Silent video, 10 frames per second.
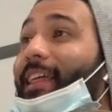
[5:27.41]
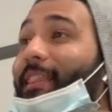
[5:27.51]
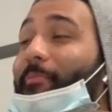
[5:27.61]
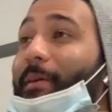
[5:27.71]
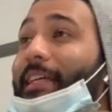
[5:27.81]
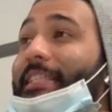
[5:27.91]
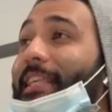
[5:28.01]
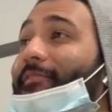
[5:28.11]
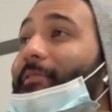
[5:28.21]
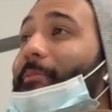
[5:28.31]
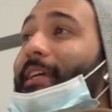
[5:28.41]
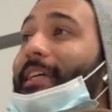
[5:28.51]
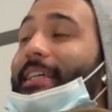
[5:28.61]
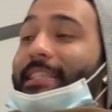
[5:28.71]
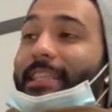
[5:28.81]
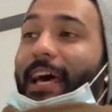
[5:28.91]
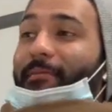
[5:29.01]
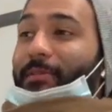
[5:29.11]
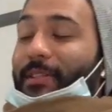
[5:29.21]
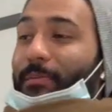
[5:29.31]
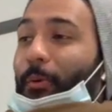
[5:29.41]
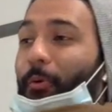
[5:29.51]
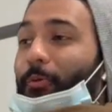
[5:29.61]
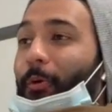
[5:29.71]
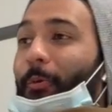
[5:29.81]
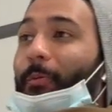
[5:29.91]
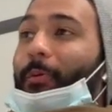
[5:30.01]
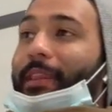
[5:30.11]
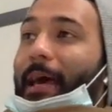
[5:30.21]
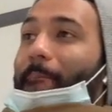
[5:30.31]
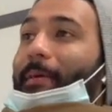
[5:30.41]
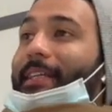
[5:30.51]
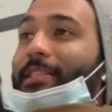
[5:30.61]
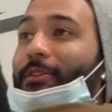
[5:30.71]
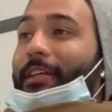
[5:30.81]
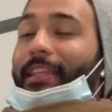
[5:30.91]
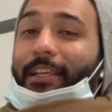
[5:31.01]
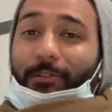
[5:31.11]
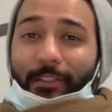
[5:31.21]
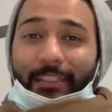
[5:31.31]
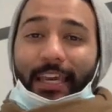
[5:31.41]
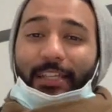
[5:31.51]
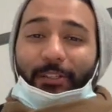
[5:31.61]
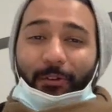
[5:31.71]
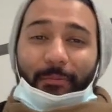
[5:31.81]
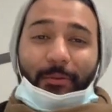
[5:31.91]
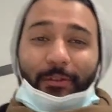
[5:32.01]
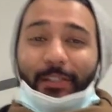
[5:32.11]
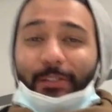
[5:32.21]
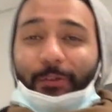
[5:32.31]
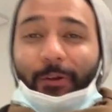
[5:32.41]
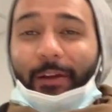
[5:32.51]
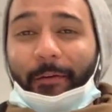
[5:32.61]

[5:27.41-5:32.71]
the biggest thing for me is that small room with that big screen that you can attach your computer to.